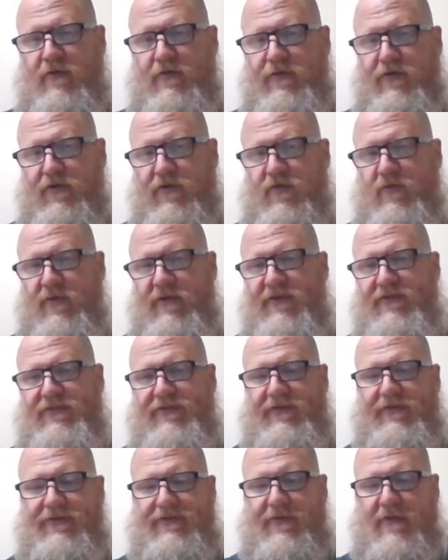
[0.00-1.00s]
on your
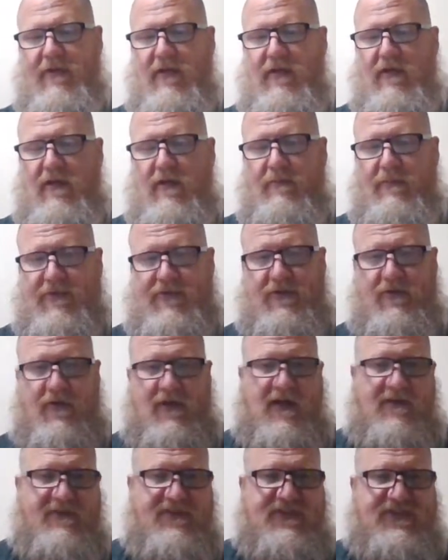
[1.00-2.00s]
quizzes, but you
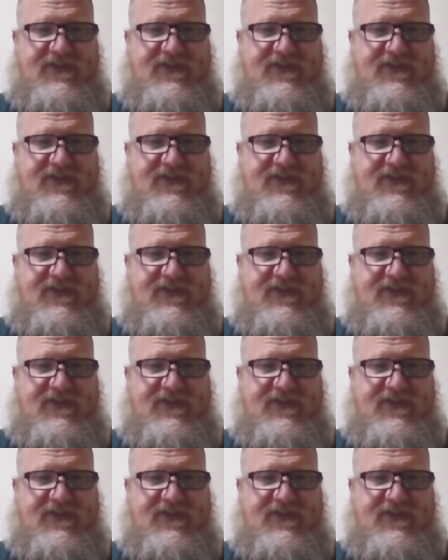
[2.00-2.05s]
only have a